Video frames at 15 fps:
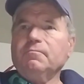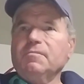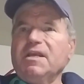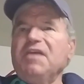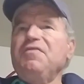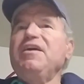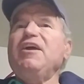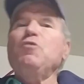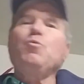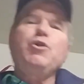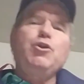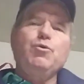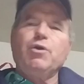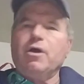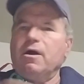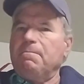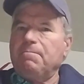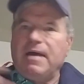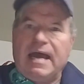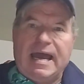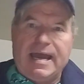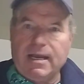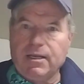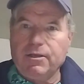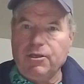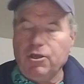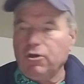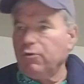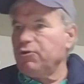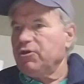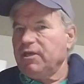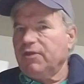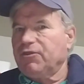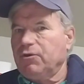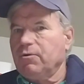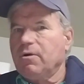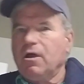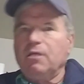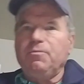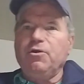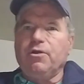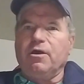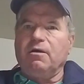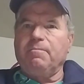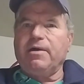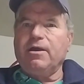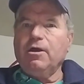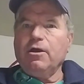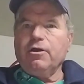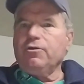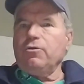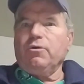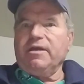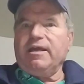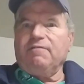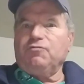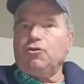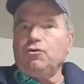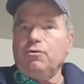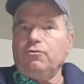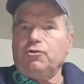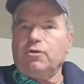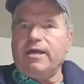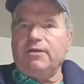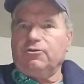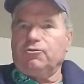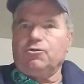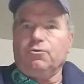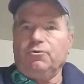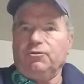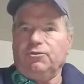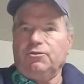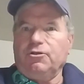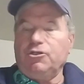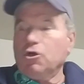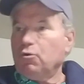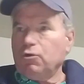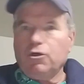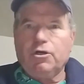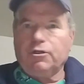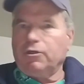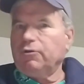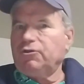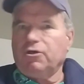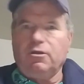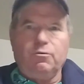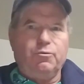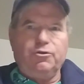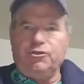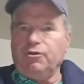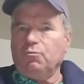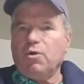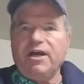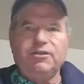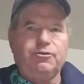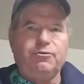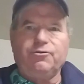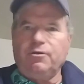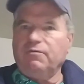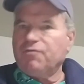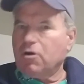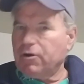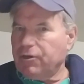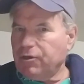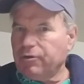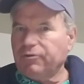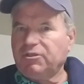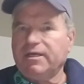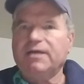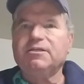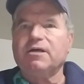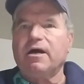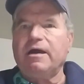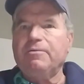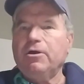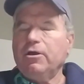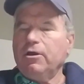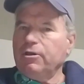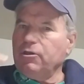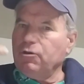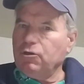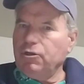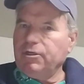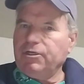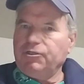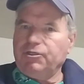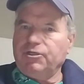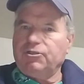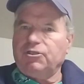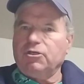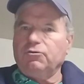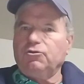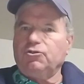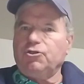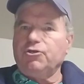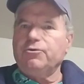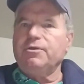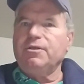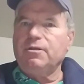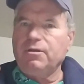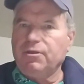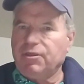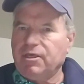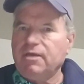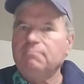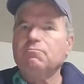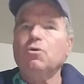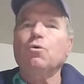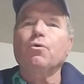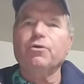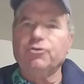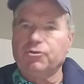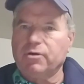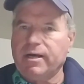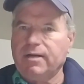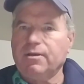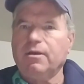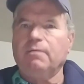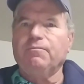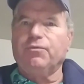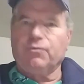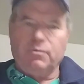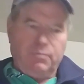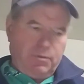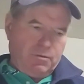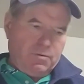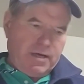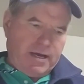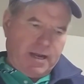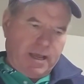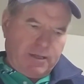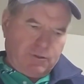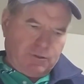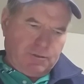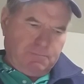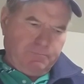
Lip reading: And then when you come back, you get through all of them, you come back, you only have two answer choices. Don't look at those other ones. You're wasting, you've already used that time. You look at just those two and then you think more and try and come through with the right answer.